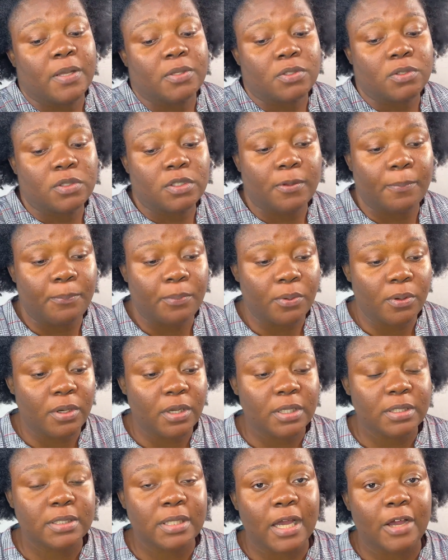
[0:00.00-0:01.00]
So the
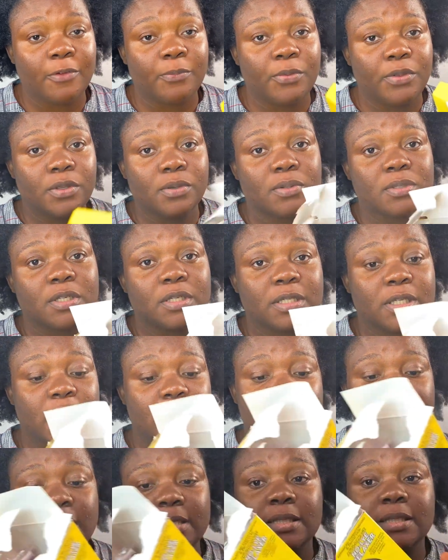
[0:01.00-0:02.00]
product I'll be using
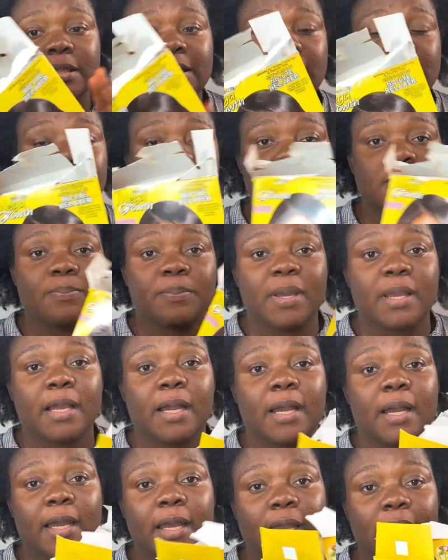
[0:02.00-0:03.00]
is this
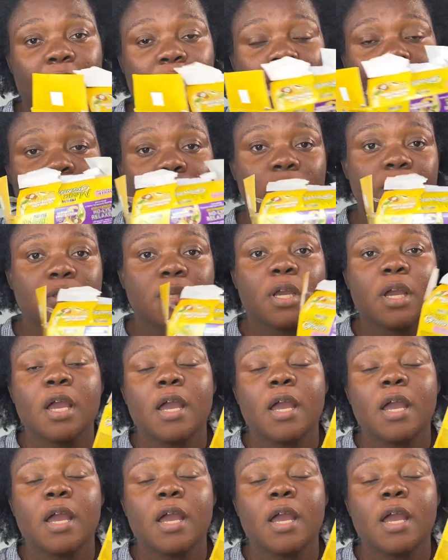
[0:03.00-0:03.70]
Mega Hair Growth.